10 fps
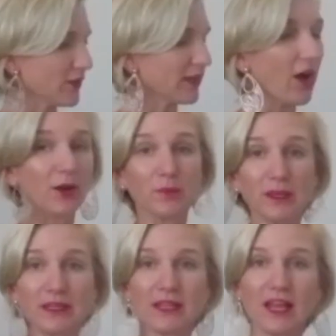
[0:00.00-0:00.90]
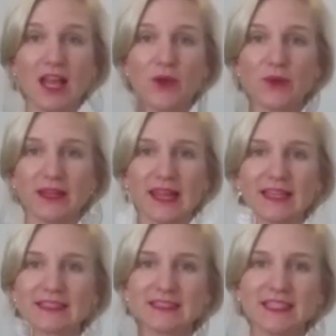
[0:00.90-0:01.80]
Carmien
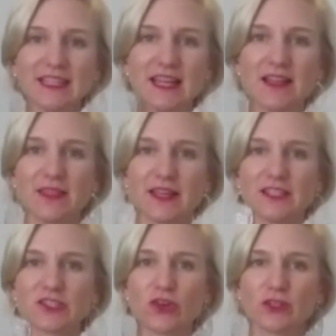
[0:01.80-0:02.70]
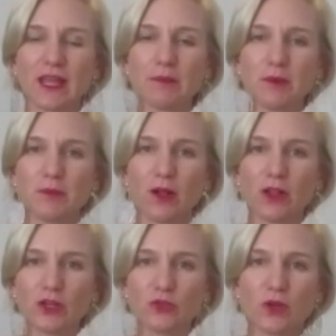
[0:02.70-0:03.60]
Relax tea that has got chamomile
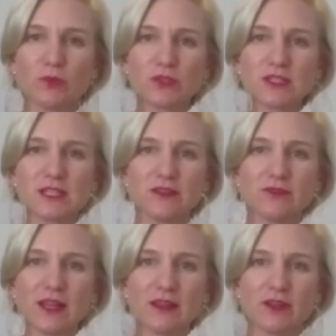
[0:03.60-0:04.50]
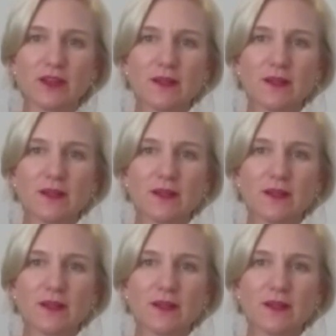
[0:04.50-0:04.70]
and rooibos tea flavor,